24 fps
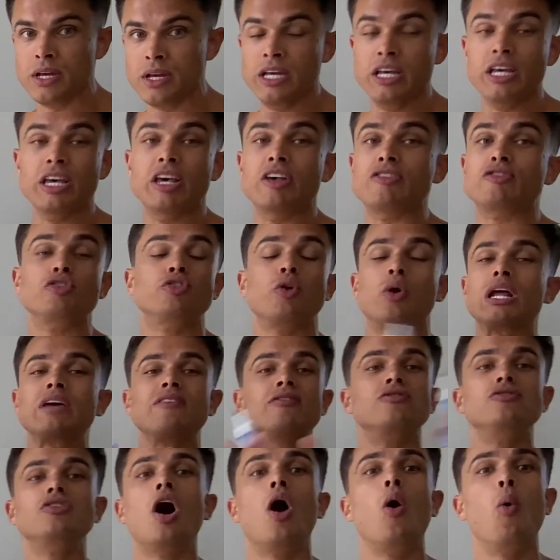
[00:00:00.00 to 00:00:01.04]
is you don't even
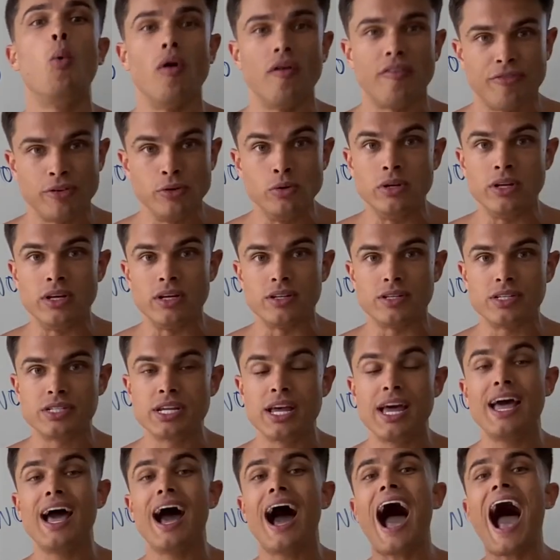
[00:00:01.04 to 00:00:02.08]
know what food is.
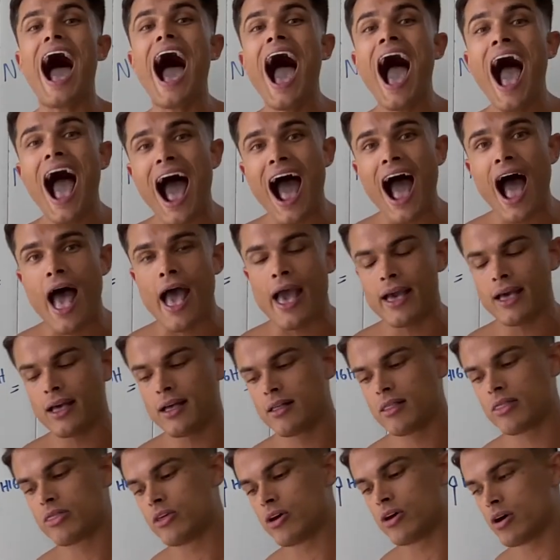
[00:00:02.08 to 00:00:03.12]
I,
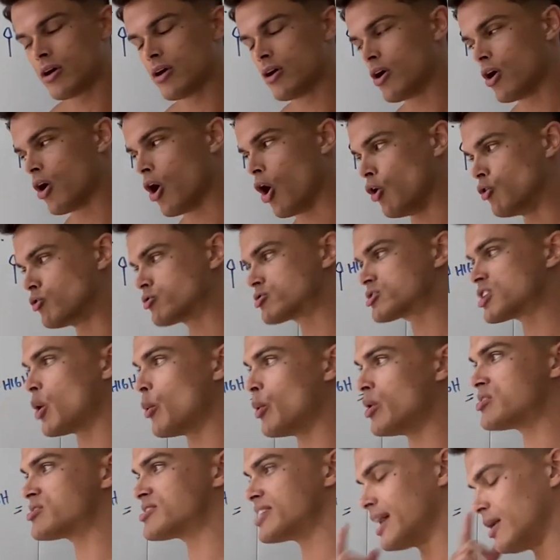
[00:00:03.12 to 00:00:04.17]
the
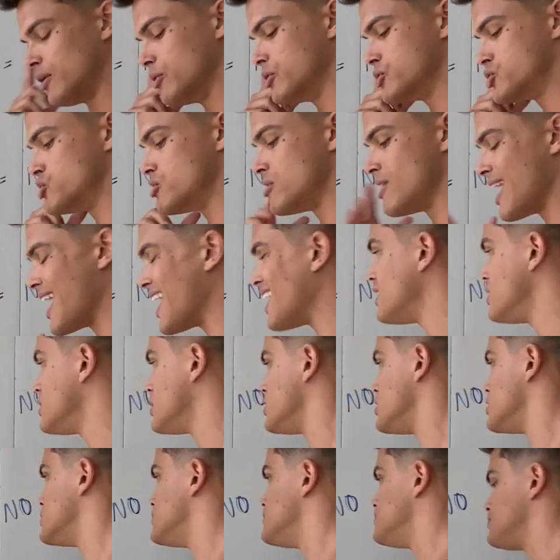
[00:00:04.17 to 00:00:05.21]
oh-so-intelligent
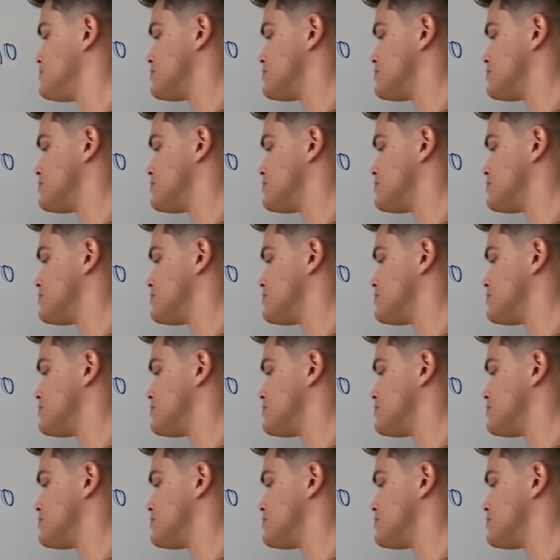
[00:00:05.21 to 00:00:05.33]
alien,